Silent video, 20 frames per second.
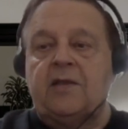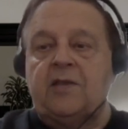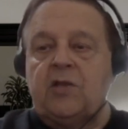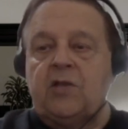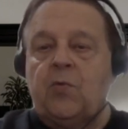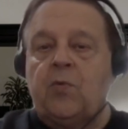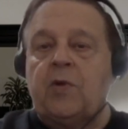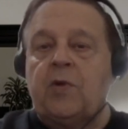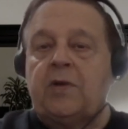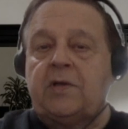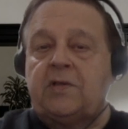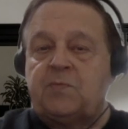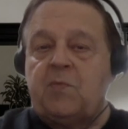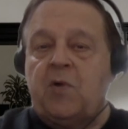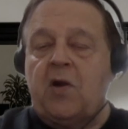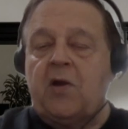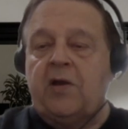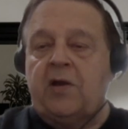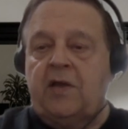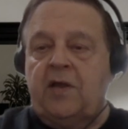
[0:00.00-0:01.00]
You were
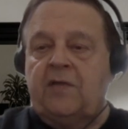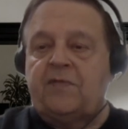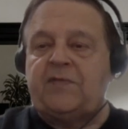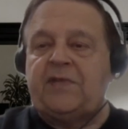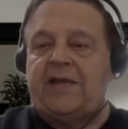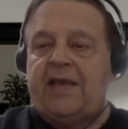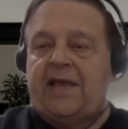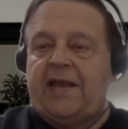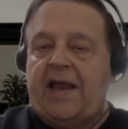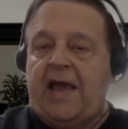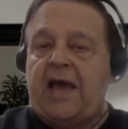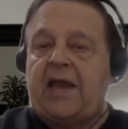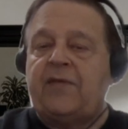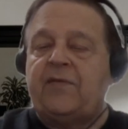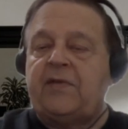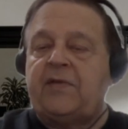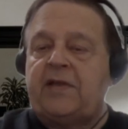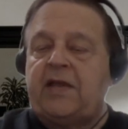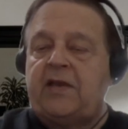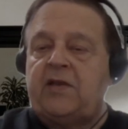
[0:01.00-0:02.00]
smart enough to get out
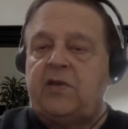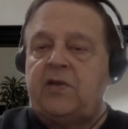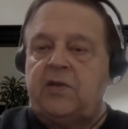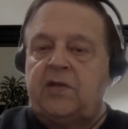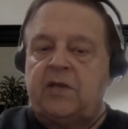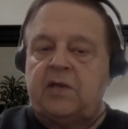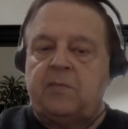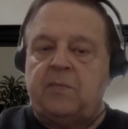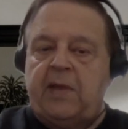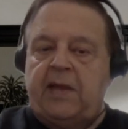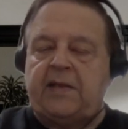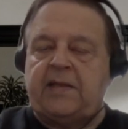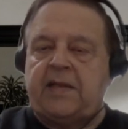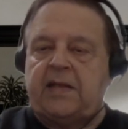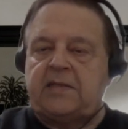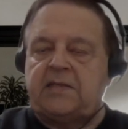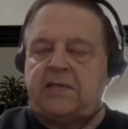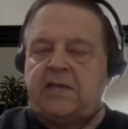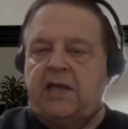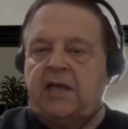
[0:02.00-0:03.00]
of it, and you didn't make
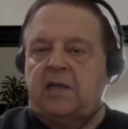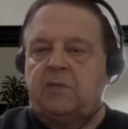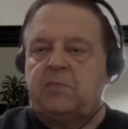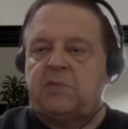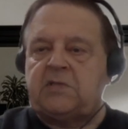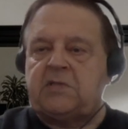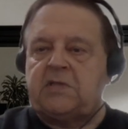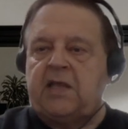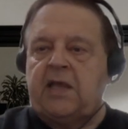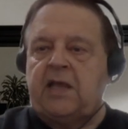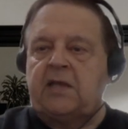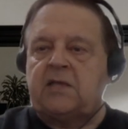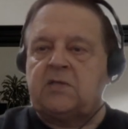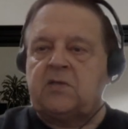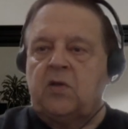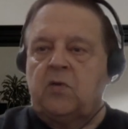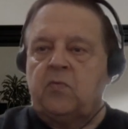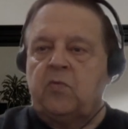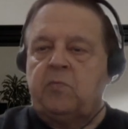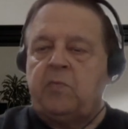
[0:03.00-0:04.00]
that second mistake.
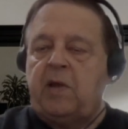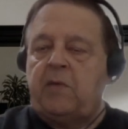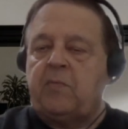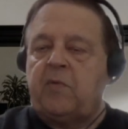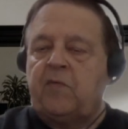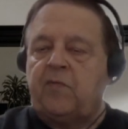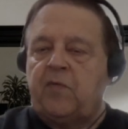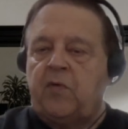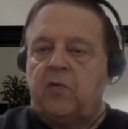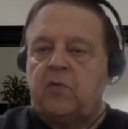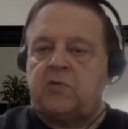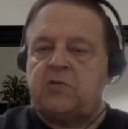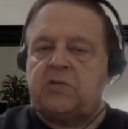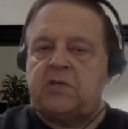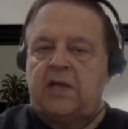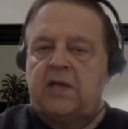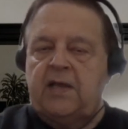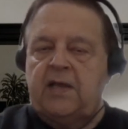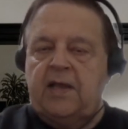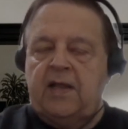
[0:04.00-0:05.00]
So remember, folks,
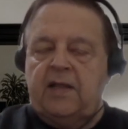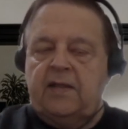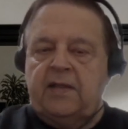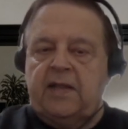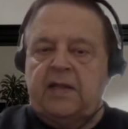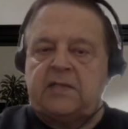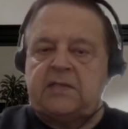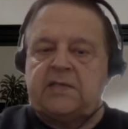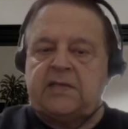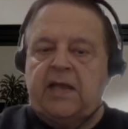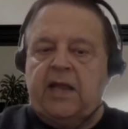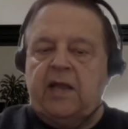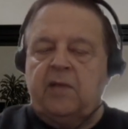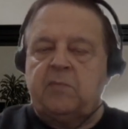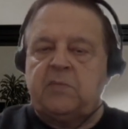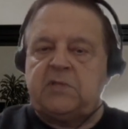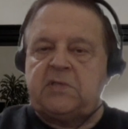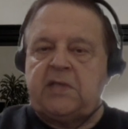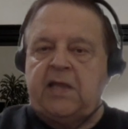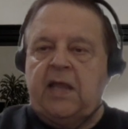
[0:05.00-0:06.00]
that
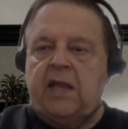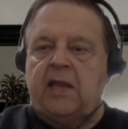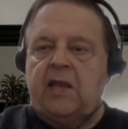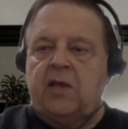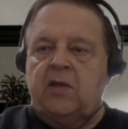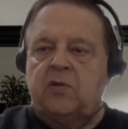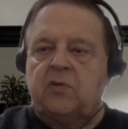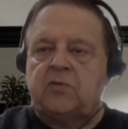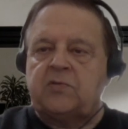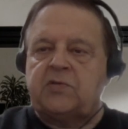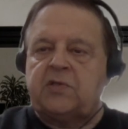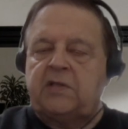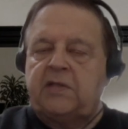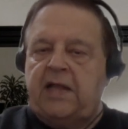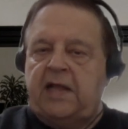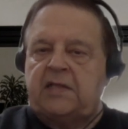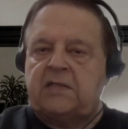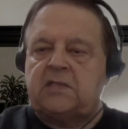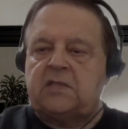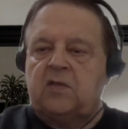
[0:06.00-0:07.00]
second mistake kills, and
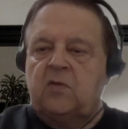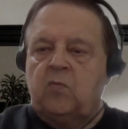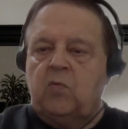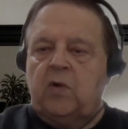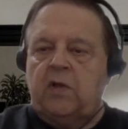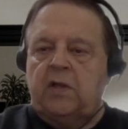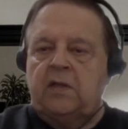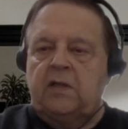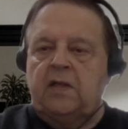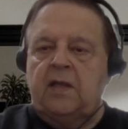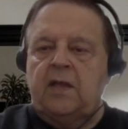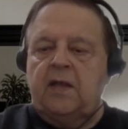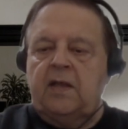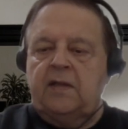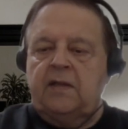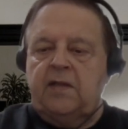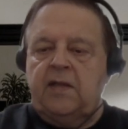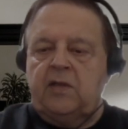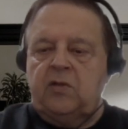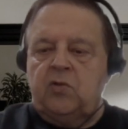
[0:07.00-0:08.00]
that's the one
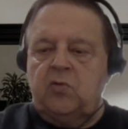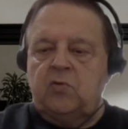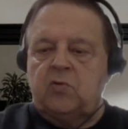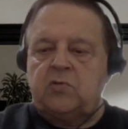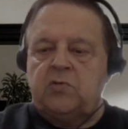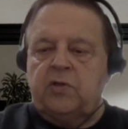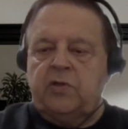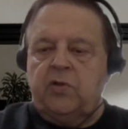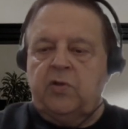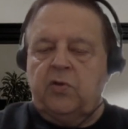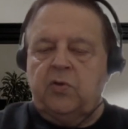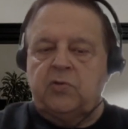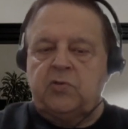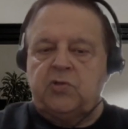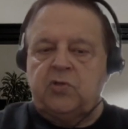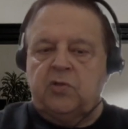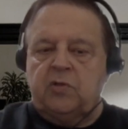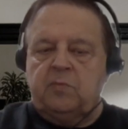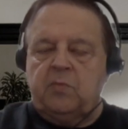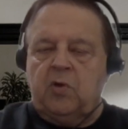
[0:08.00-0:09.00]
that usually hurts
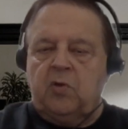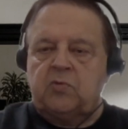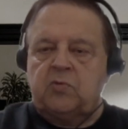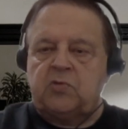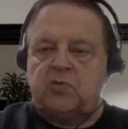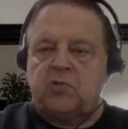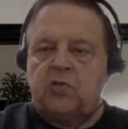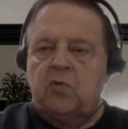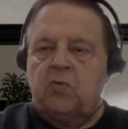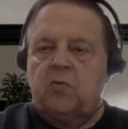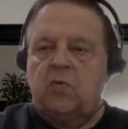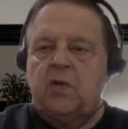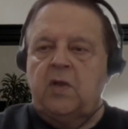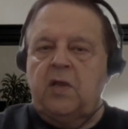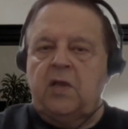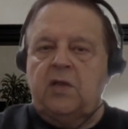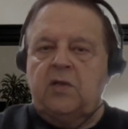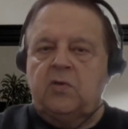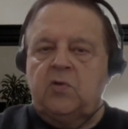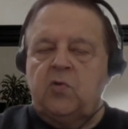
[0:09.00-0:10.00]
you the most. So
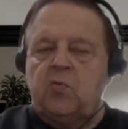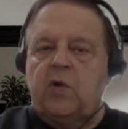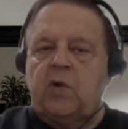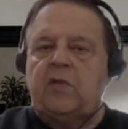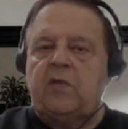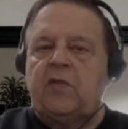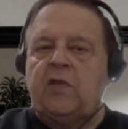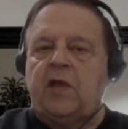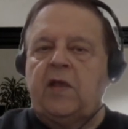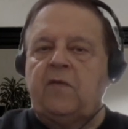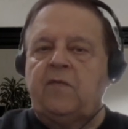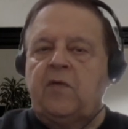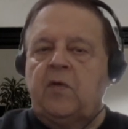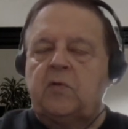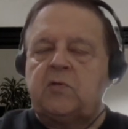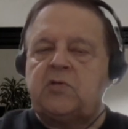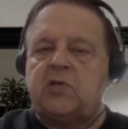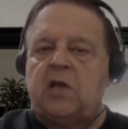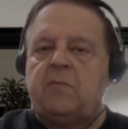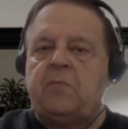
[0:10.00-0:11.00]
do one thing,
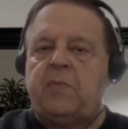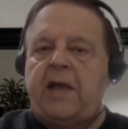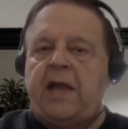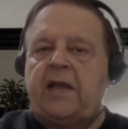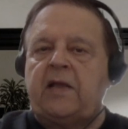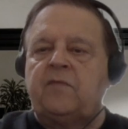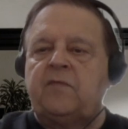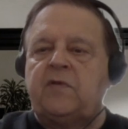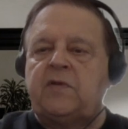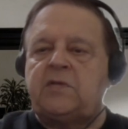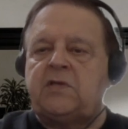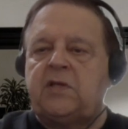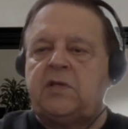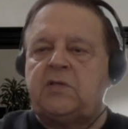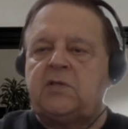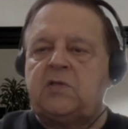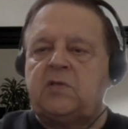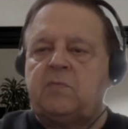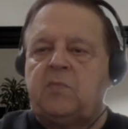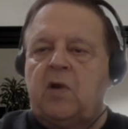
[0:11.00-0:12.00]
folks. Come back and visit
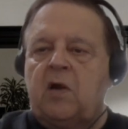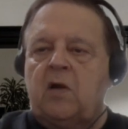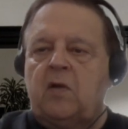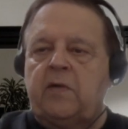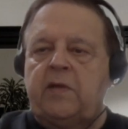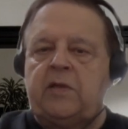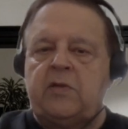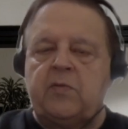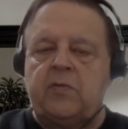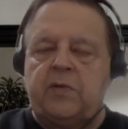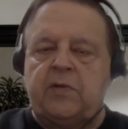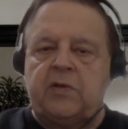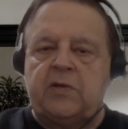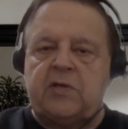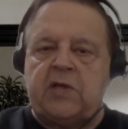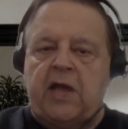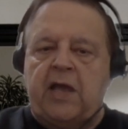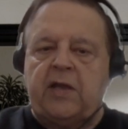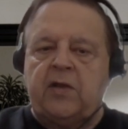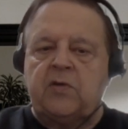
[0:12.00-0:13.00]
us tomorrow, either in the
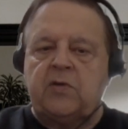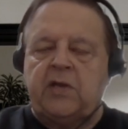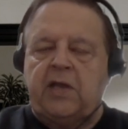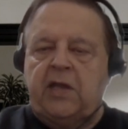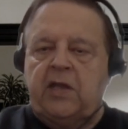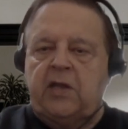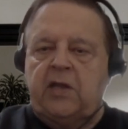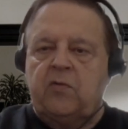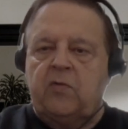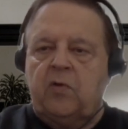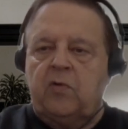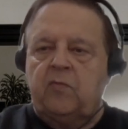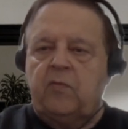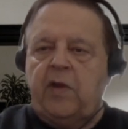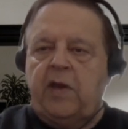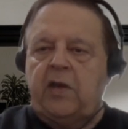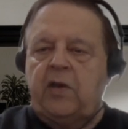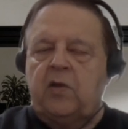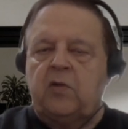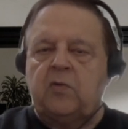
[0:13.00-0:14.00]
Tiger Den or on
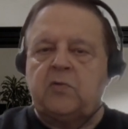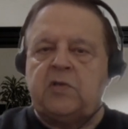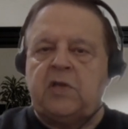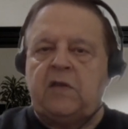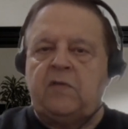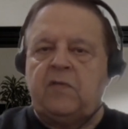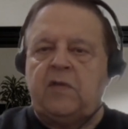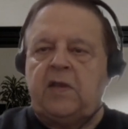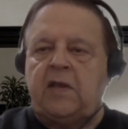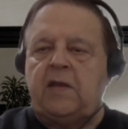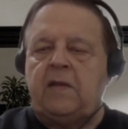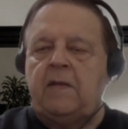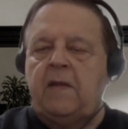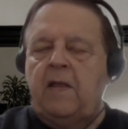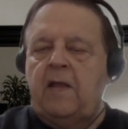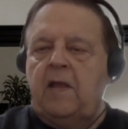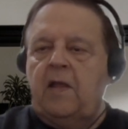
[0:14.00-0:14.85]
radio, TV.